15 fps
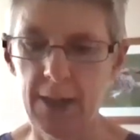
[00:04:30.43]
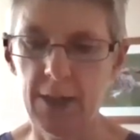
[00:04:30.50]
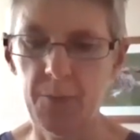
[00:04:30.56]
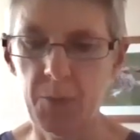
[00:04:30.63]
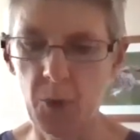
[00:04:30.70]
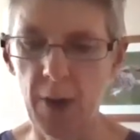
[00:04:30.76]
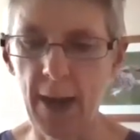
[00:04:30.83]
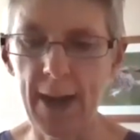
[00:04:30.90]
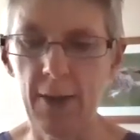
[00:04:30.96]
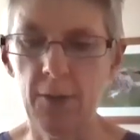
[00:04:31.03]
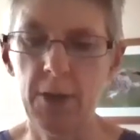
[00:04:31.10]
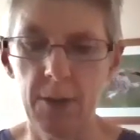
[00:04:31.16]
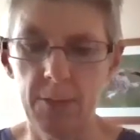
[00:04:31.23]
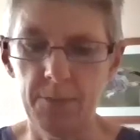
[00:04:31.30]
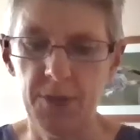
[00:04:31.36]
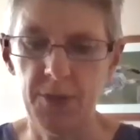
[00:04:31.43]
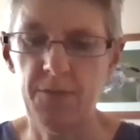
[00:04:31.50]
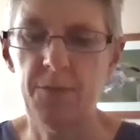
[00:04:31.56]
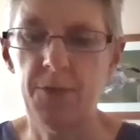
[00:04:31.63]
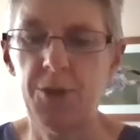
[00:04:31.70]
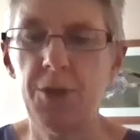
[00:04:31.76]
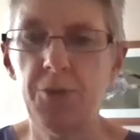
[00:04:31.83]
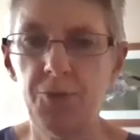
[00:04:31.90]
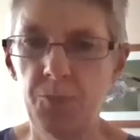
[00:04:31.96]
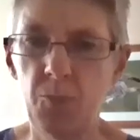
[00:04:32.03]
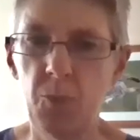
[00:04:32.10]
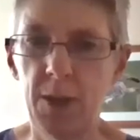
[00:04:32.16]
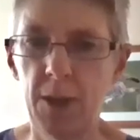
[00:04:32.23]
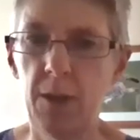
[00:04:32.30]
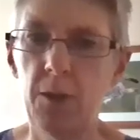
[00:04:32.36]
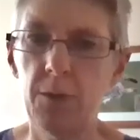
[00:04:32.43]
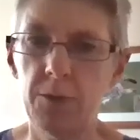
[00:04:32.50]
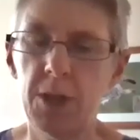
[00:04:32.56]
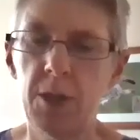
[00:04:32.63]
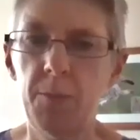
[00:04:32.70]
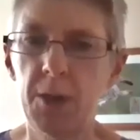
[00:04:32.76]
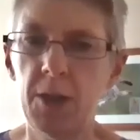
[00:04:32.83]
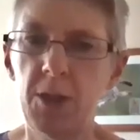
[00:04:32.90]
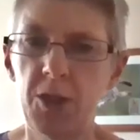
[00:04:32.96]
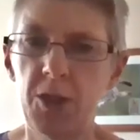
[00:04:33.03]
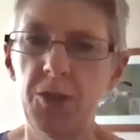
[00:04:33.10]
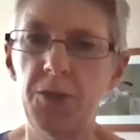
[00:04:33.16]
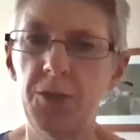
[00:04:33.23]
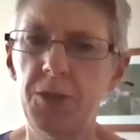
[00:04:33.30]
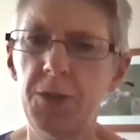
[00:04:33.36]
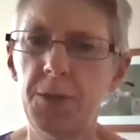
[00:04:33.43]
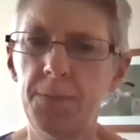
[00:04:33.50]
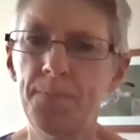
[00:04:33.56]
to poorer outcomes for children with long-term conditions?